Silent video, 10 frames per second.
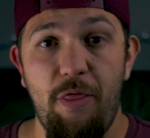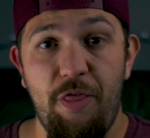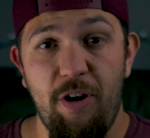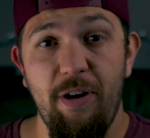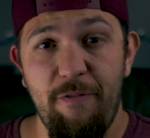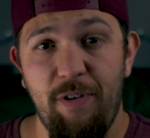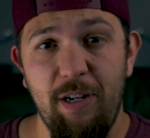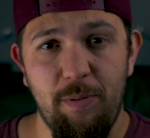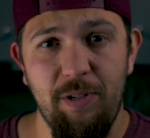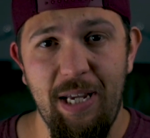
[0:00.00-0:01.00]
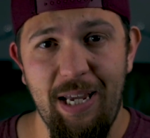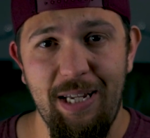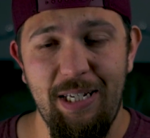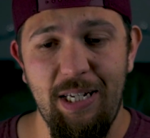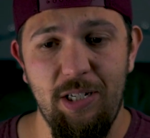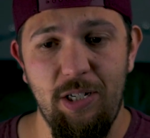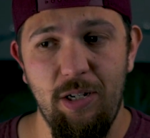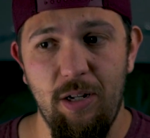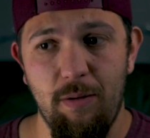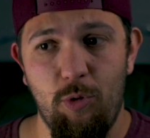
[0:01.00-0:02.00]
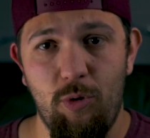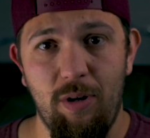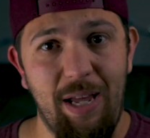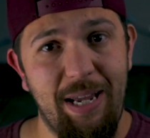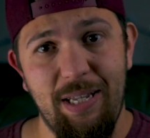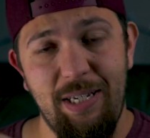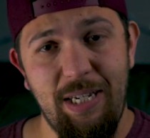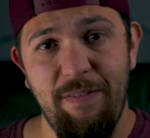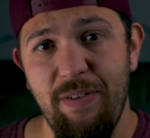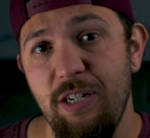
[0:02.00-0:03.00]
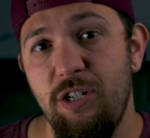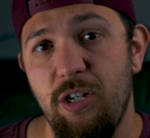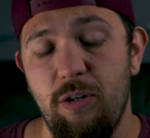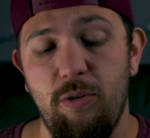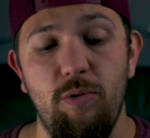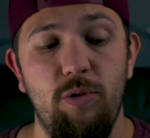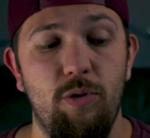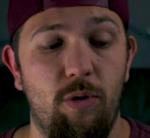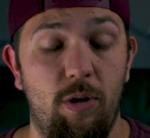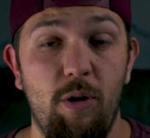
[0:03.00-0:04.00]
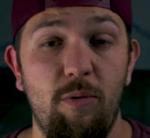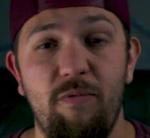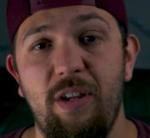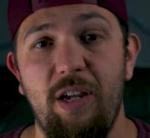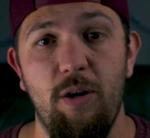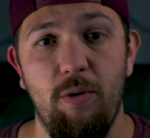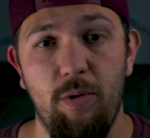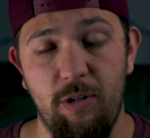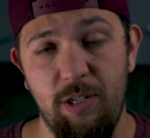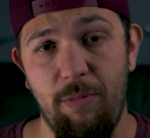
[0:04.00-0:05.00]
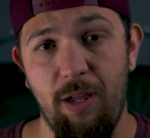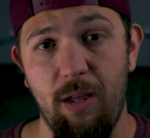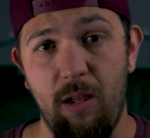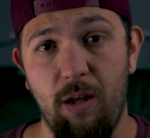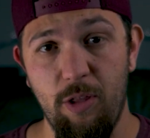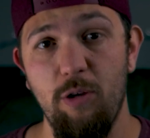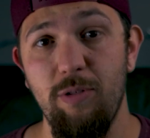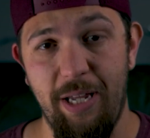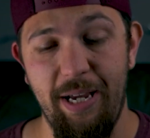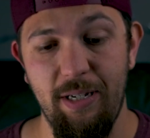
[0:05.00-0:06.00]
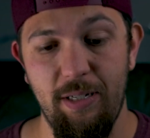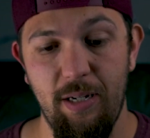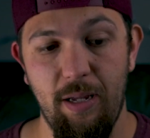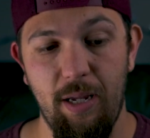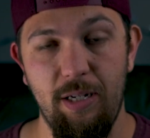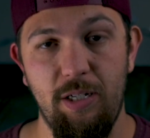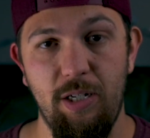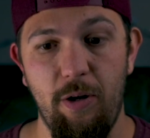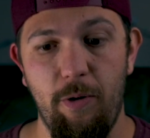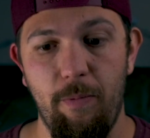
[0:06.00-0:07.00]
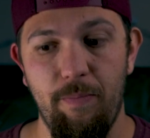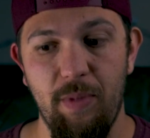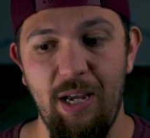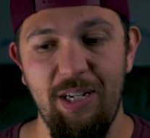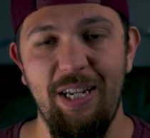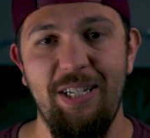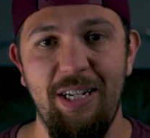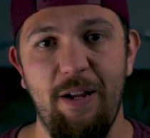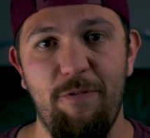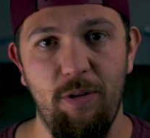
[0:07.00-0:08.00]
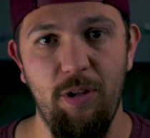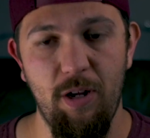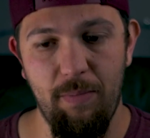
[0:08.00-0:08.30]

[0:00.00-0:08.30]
30 frames per second tends to look more like TV shows or home video or something along those lines. And so it's a different look